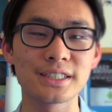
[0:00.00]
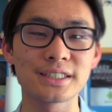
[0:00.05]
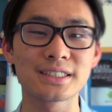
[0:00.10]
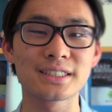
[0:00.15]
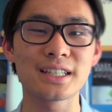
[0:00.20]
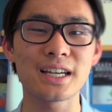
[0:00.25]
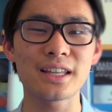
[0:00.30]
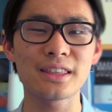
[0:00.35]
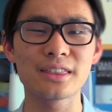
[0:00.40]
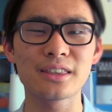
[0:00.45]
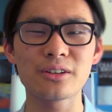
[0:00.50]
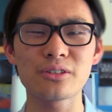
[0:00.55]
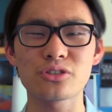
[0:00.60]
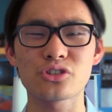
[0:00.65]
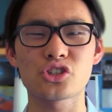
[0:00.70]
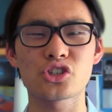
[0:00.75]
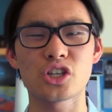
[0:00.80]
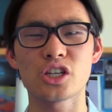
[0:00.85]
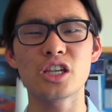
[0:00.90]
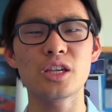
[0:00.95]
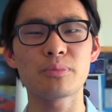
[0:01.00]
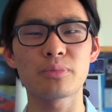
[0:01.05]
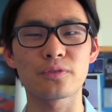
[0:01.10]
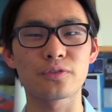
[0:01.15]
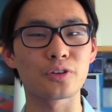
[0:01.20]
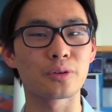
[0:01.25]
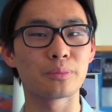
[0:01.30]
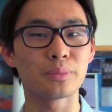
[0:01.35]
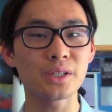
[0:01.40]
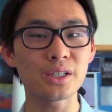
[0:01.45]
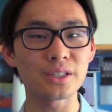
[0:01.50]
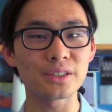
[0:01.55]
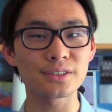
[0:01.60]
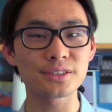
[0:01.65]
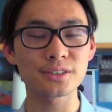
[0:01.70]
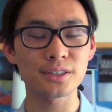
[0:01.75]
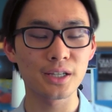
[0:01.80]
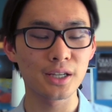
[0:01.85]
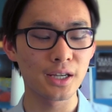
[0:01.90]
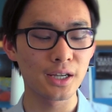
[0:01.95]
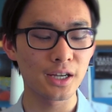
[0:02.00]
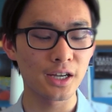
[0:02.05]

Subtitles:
is that they're cheap for Beats.